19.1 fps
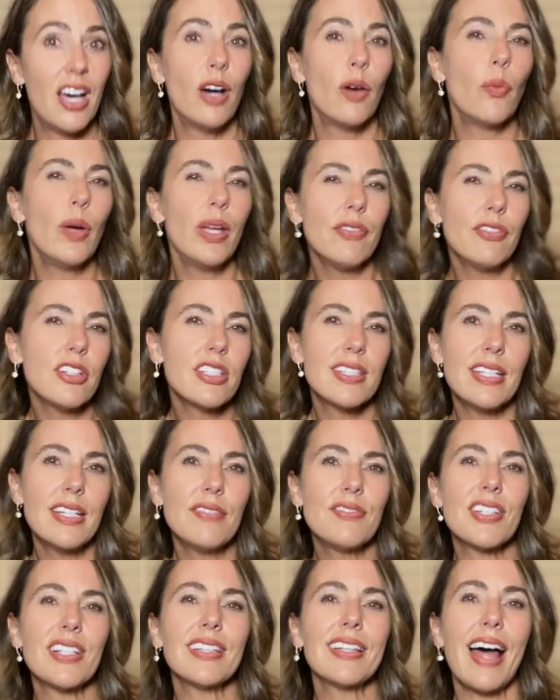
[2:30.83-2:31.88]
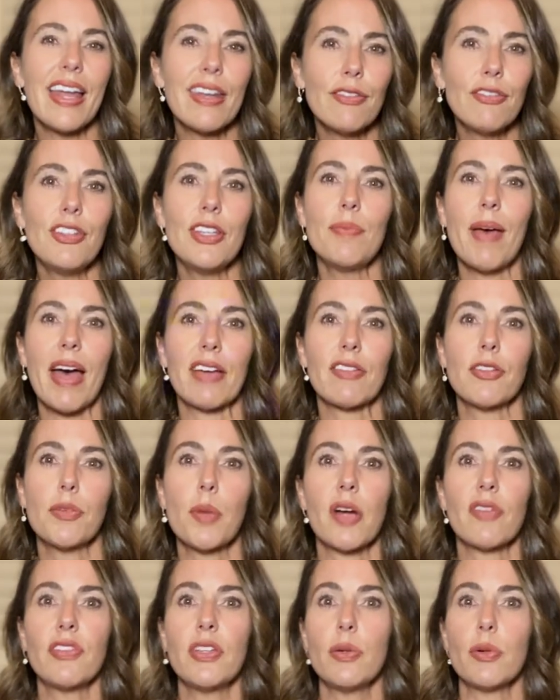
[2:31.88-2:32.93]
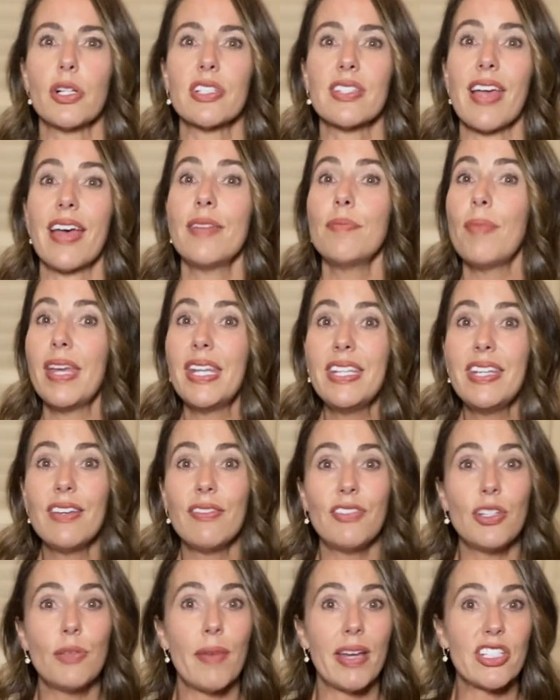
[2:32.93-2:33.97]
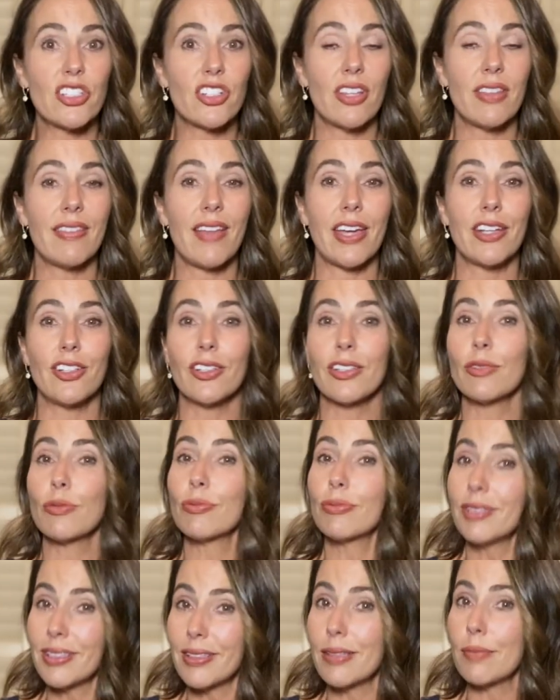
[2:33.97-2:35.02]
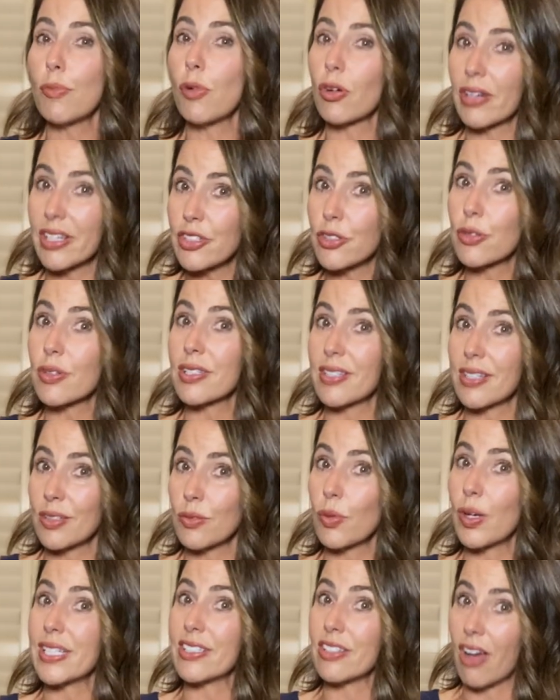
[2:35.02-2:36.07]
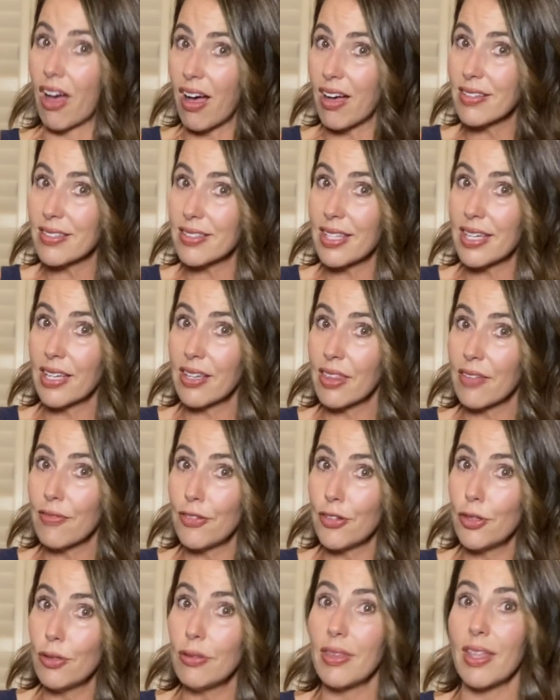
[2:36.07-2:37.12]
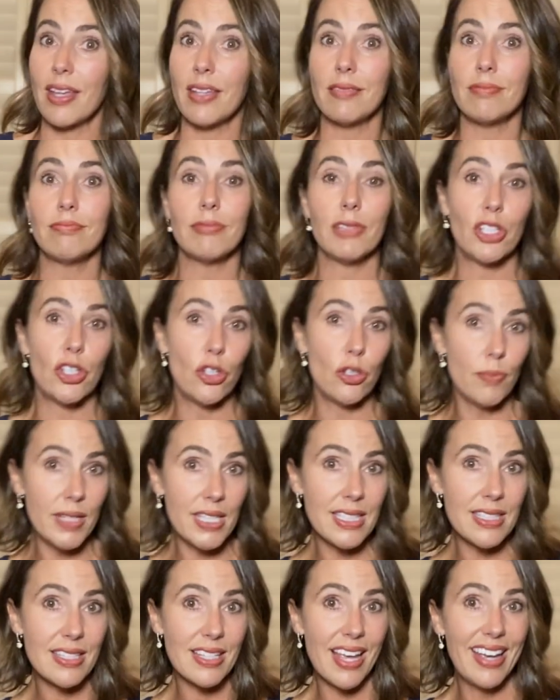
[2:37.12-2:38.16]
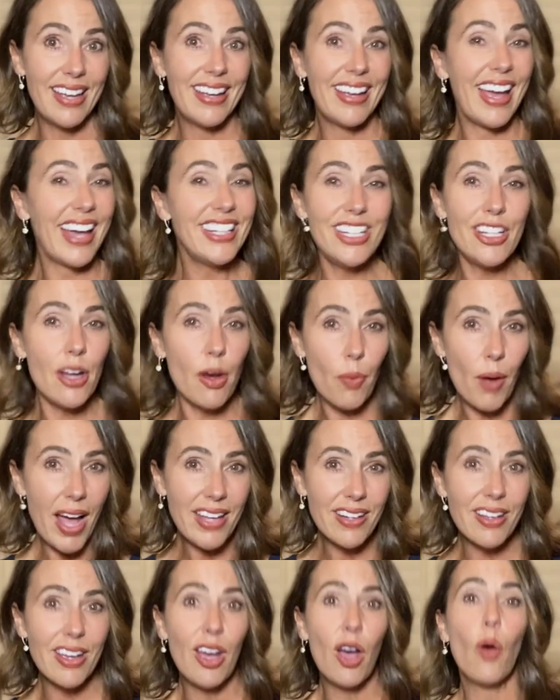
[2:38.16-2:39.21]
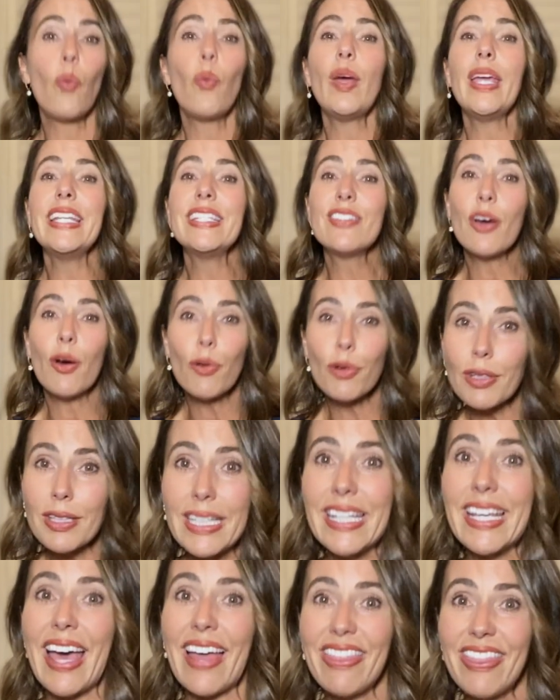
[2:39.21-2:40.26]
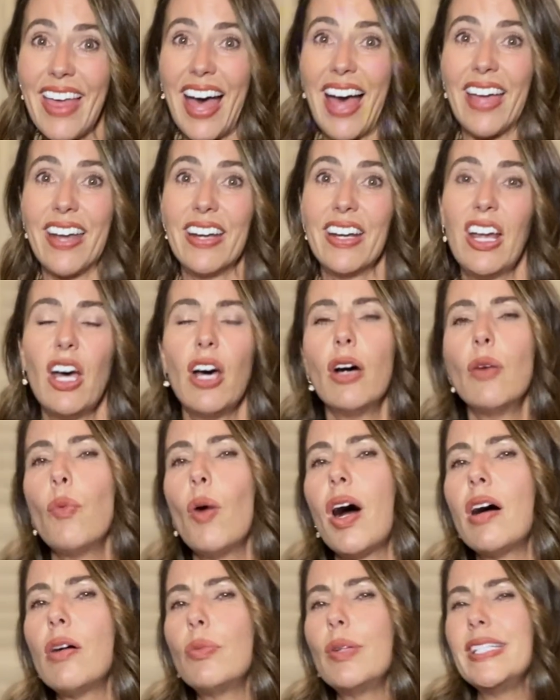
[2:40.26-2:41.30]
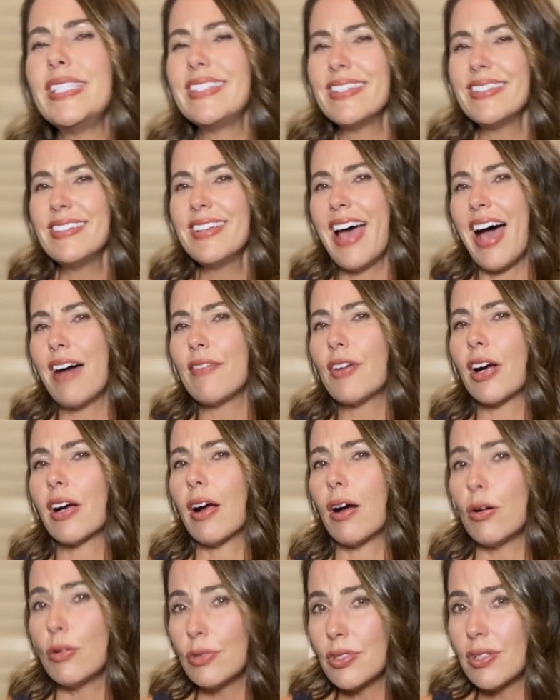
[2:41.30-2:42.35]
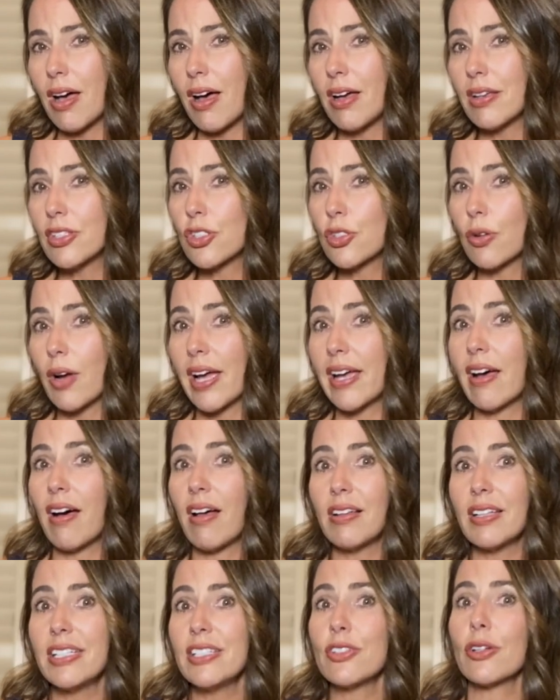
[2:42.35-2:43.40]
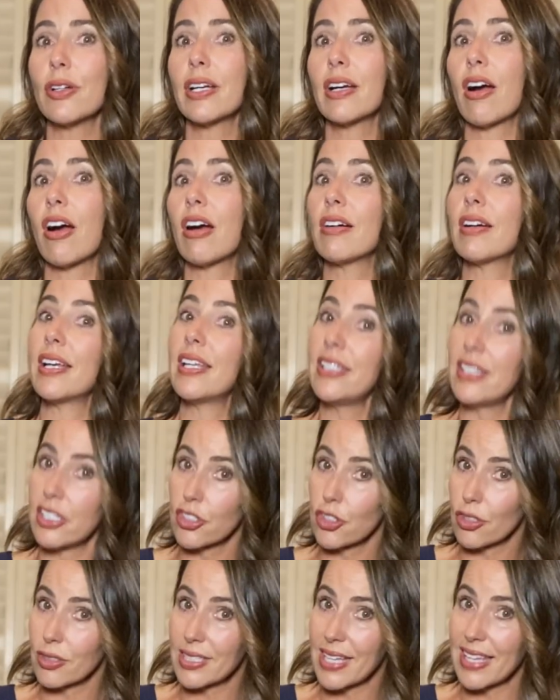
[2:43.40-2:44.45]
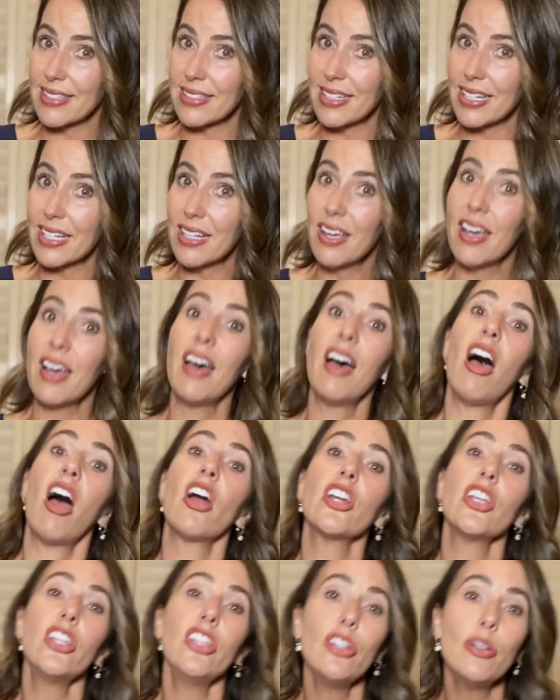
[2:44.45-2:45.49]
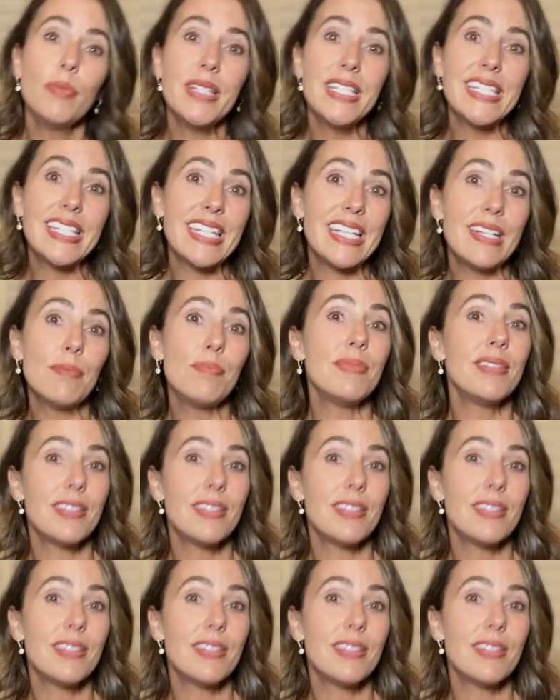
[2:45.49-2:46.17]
We've received a lot of feedback from our viewers, and many of you mentioned that you're really more interested in what dogs think of the food than humans. And you know what? We totally get that. While we didn't have our own dogs try Ollie during our initial testing, our human team